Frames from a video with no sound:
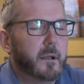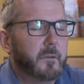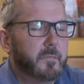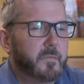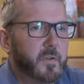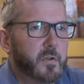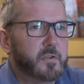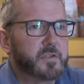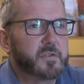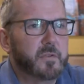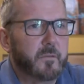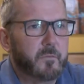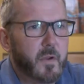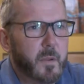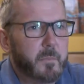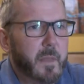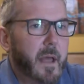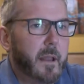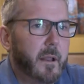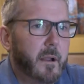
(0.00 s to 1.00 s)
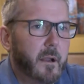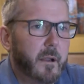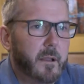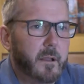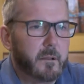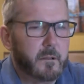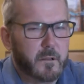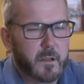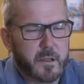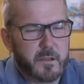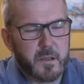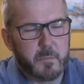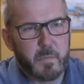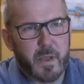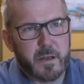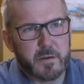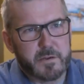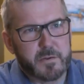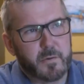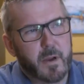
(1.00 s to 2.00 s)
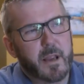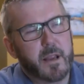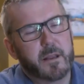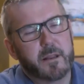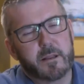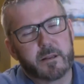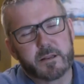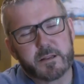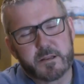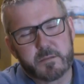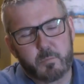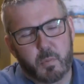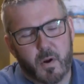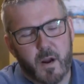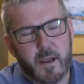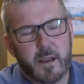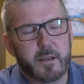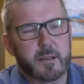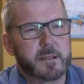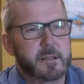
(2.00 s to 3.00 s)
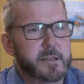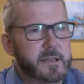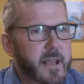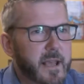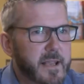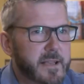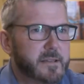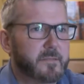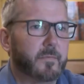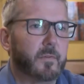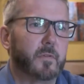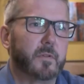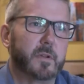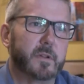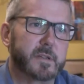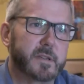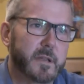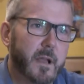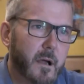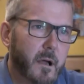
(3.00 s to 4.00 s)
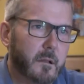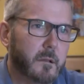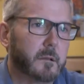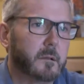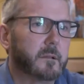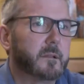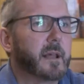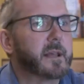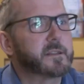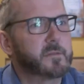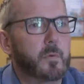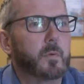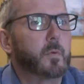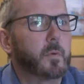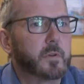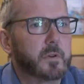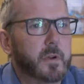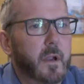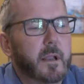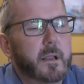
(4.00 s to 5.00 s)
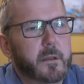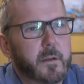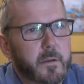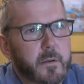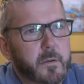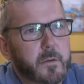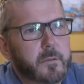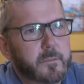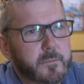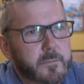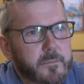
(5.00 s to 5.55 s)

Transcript: fusion from that area. Look at the Mediterranean, it's bright, it's tasteful, there's color. That's what we're trying to do.